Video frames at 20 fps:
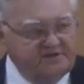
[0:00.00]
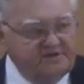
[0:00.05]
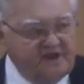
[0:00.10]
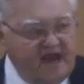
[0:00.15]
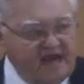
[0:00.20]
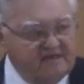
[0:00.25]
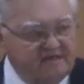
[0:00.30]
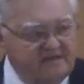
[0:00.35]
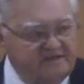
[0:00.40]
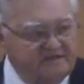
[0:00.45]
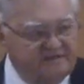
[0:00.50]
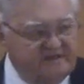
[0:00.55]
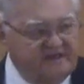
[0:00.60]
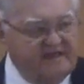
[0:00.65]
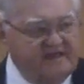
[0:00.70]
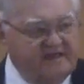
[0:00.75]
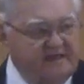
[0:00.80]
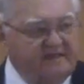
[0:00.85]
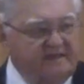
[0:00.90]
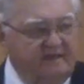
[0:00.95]
actually
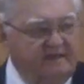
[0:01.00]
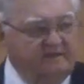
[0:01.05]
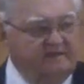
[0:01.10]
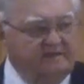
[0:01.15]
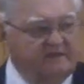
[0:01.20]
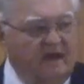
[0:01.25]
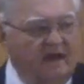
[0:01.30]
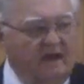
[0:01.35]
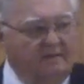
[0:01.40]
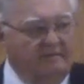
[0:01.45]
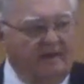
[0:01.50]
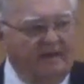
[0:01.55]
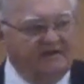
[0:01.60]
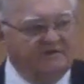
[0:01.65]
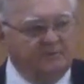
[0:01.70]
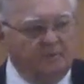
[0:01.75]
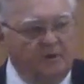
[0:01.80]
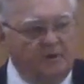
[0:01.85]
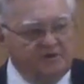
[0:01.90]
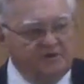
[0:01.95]
said, and John, by
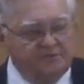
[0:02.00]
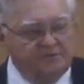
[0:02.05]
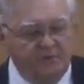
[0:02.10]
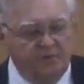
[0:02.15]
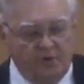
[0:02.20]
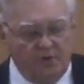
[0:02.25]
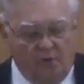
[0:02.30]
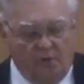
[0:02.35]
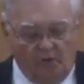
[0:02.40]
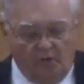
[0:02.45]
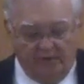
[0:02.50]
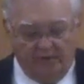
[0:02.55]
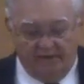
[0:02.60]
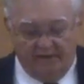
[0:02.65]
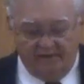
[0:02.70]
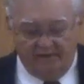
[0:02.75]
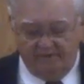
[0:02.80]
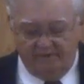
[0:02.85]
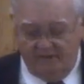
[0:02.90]
inspiration, recorded it, the